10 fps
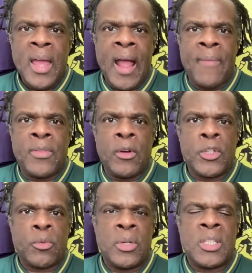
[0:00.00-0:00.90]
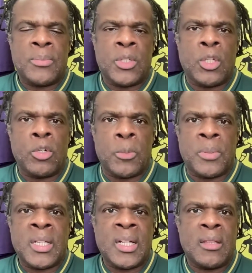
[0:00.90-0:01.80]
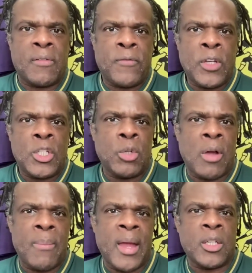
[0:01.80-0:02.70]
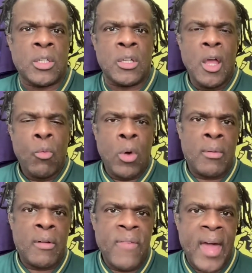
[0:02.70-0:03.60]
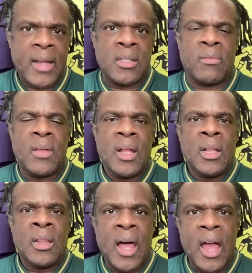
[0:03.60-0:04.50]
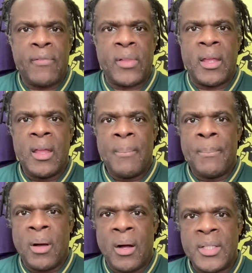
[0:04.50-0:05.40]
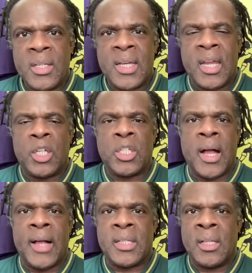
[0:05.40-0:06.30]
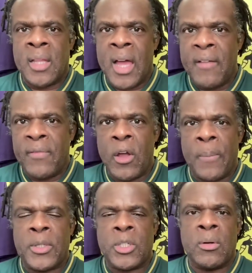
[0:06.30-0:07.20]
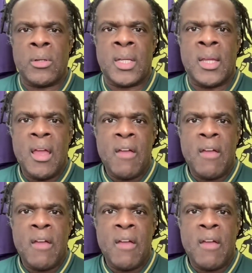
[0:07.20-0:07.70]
And those three substitutions, particularly the first two I mentioned, were effective, lively, Martins had a chance, lively opportunity